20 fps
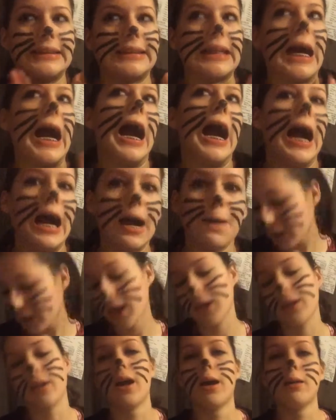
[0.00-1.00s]
dah!
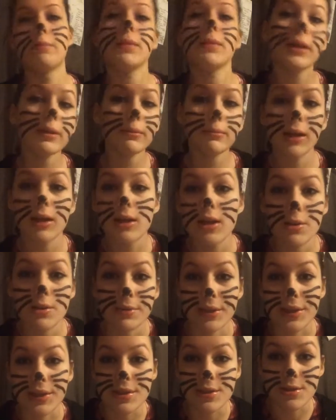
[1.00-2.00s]
And I'm not good
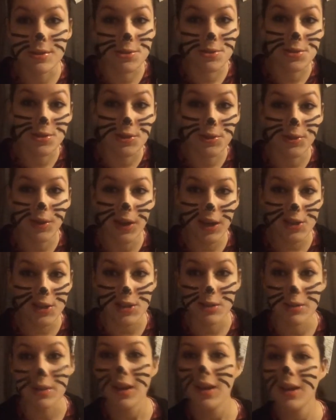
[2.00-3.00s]
with social
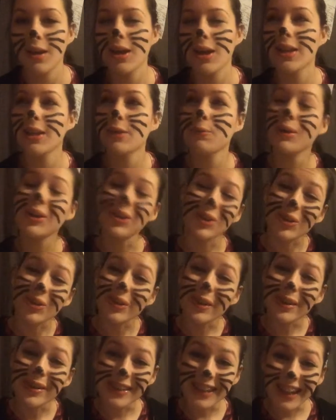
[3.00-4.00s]
interaction. And then we
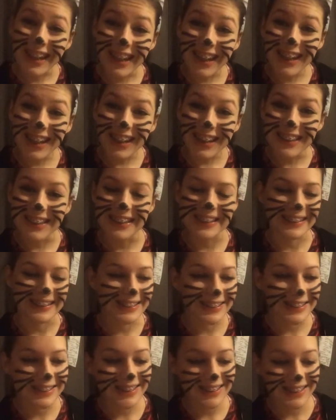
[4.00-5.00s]
learned our
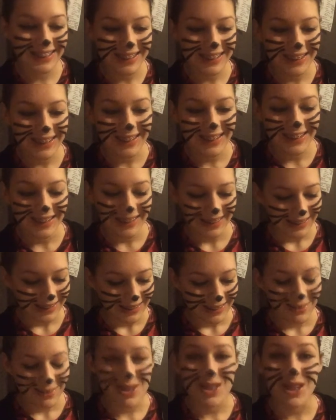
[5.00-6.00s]
dance,
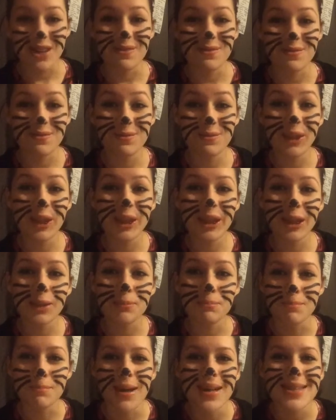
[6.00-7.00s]
which I freaking
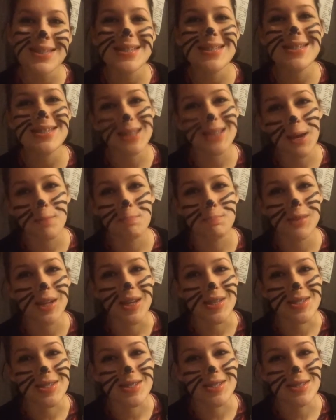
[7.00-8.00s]
messed up
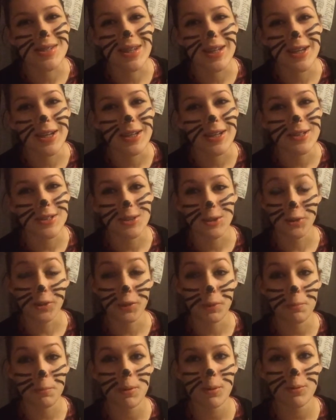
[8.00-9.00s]
yesterday
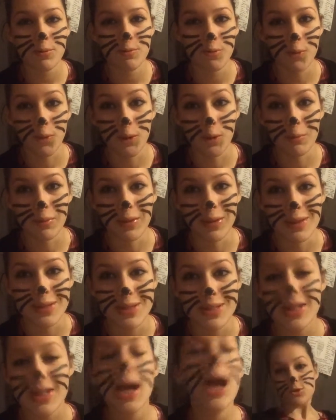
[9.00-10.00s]
during the
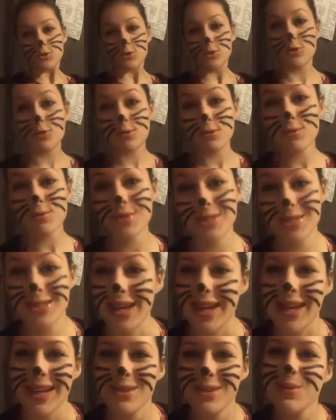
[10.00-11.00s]
performance.
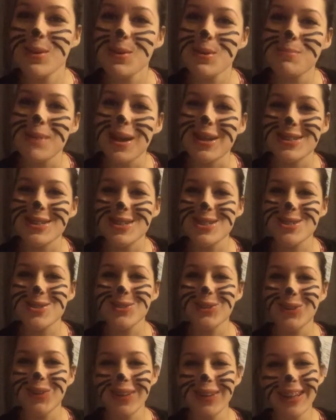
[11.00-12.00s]
Tuesday, we were back to
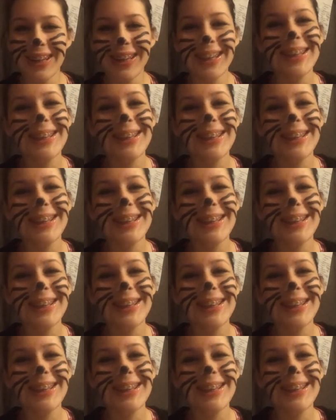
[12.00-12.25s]
school.